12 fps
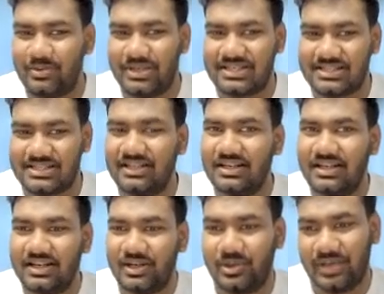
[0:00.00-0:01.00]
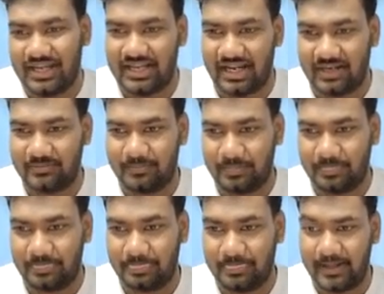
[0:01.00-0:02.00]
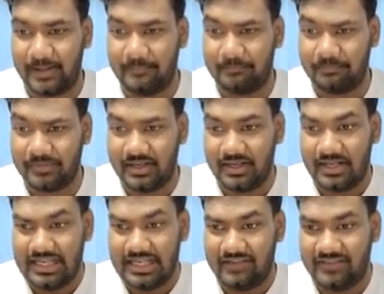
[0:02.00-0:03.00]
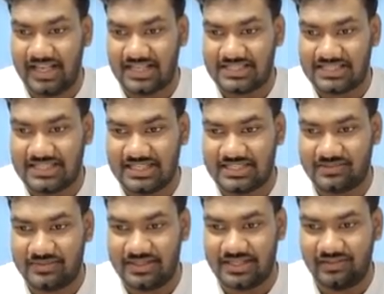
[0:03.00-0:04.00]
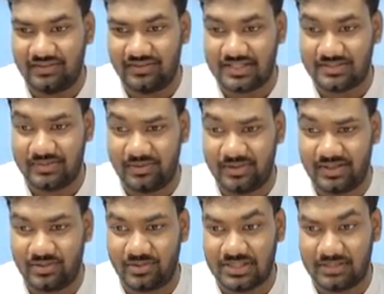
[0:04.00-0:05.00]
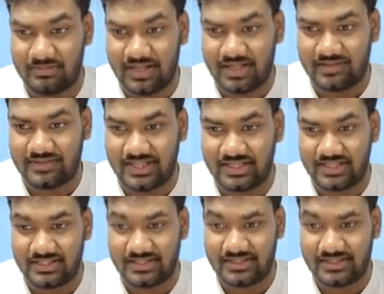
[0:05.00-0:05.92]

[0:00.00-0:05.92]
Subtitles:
question to get done. Okay. If the elastic changes, will the difference between the two supply curve change?